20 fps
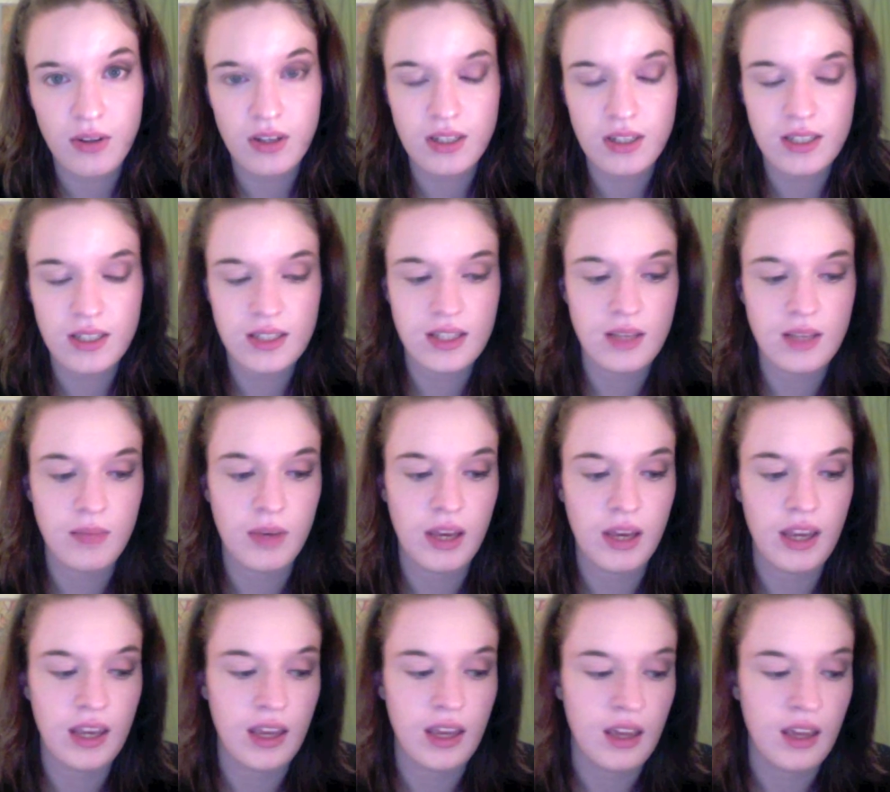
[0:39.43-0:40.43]
And to see
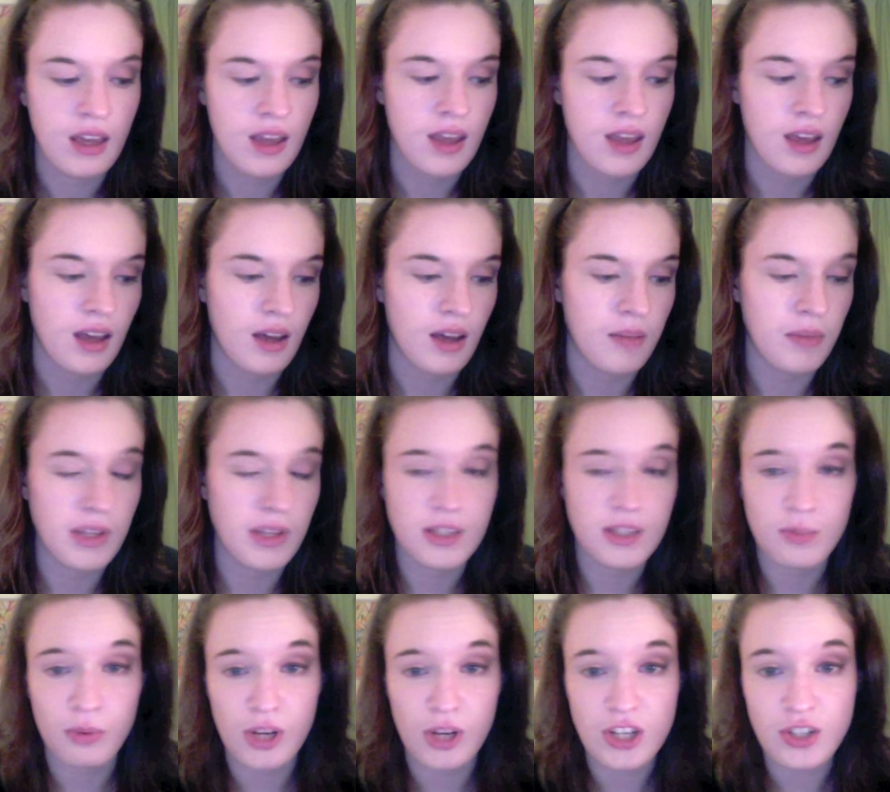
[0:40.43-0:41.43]
my um,
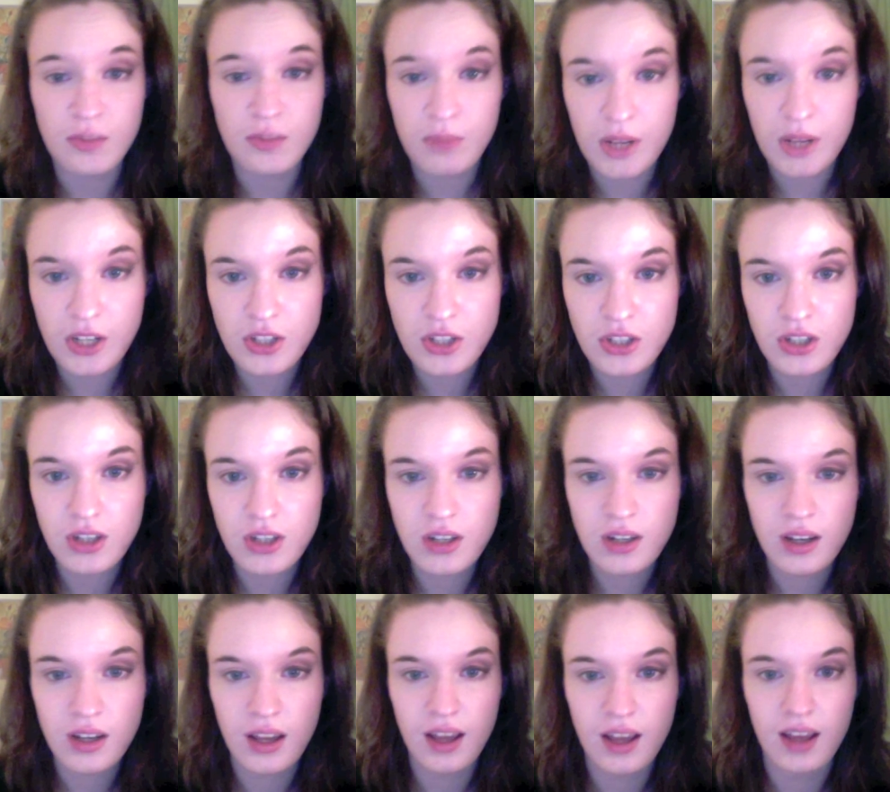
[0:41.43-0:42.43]
inspiration picture,
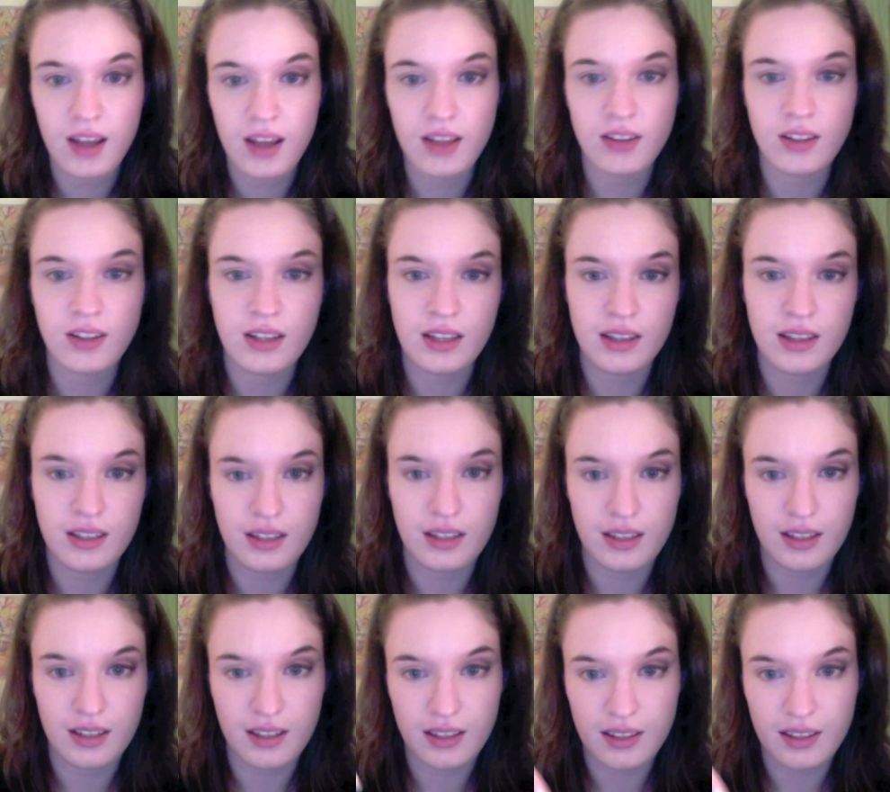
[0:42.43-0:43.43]
uh, look in
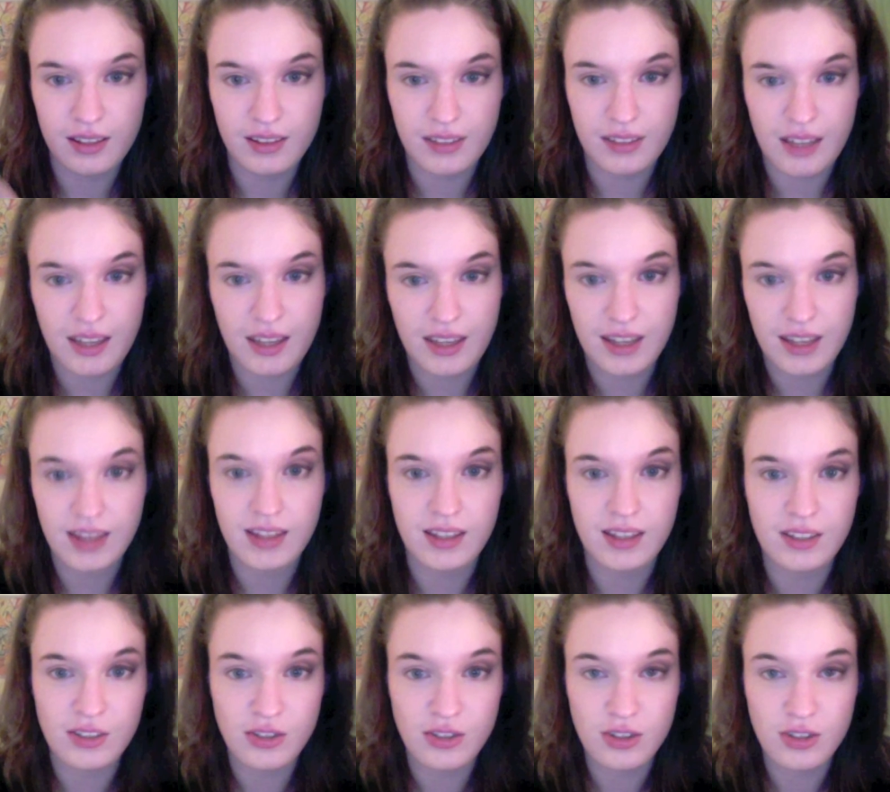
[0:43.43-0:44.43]
the link in the
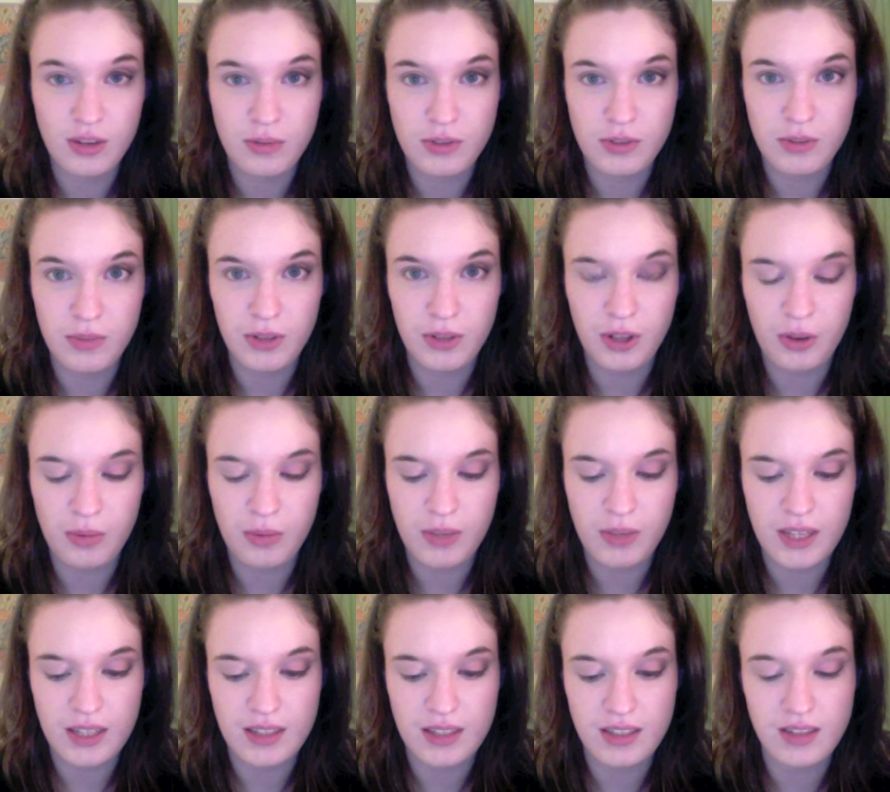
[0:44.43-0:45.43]
description below
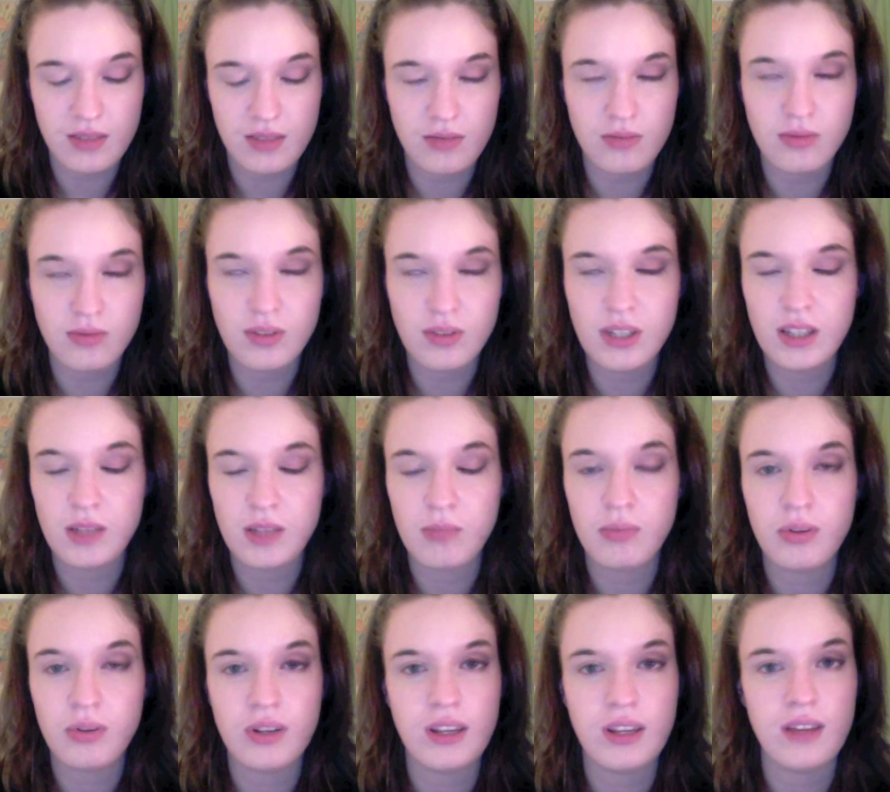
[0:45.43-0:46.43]
because it's a really
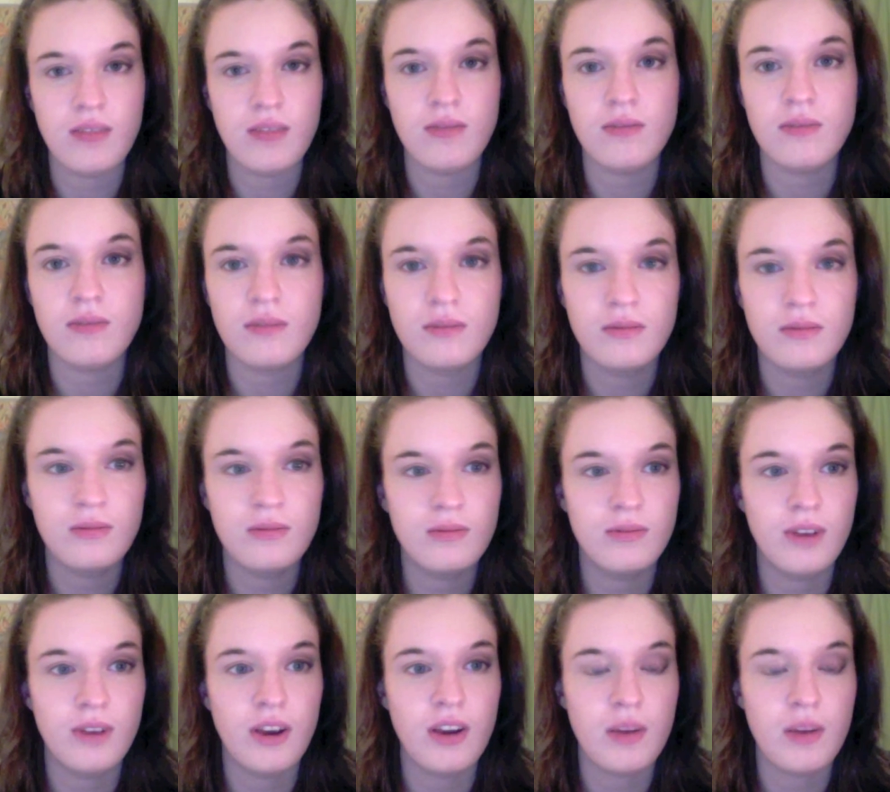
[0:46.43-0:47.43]
pretty,
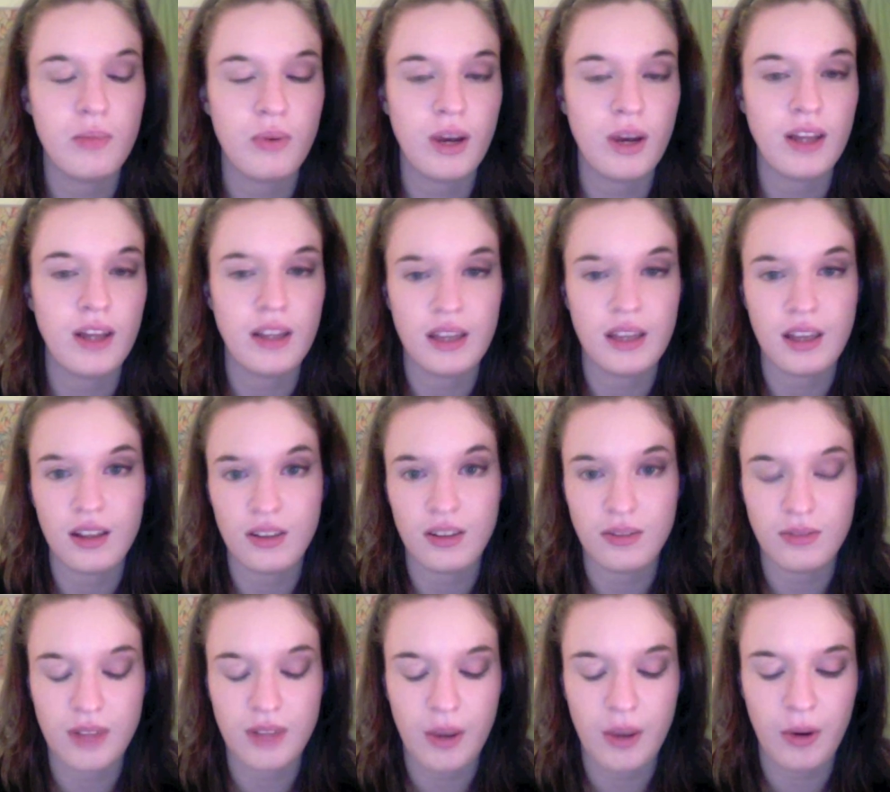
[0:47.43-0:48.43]
very brightly colored
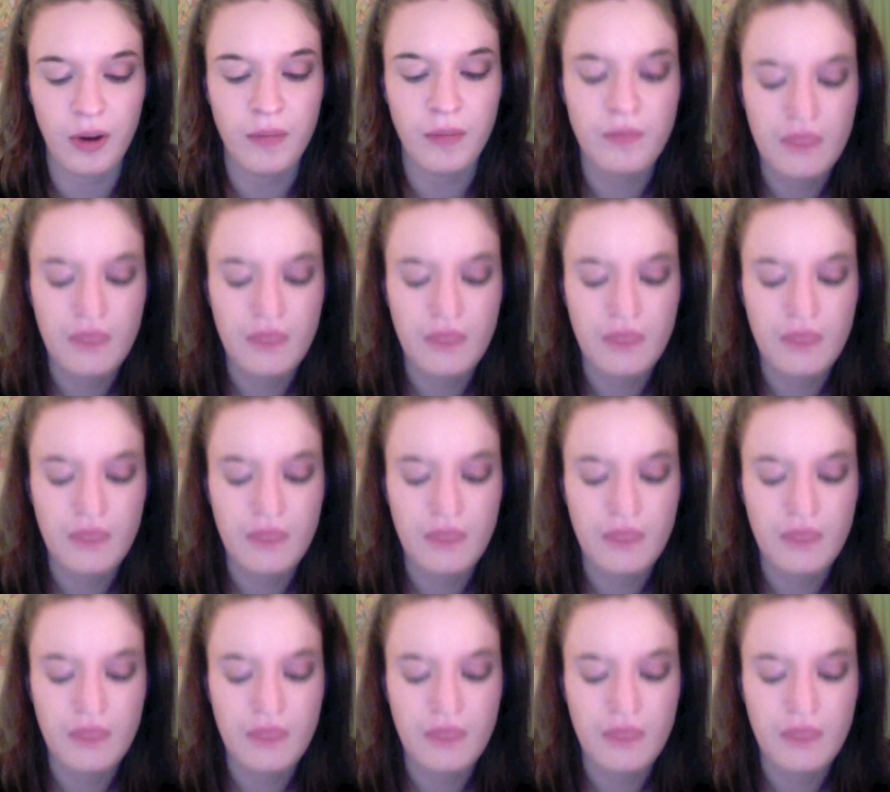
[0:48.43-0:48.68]
flower.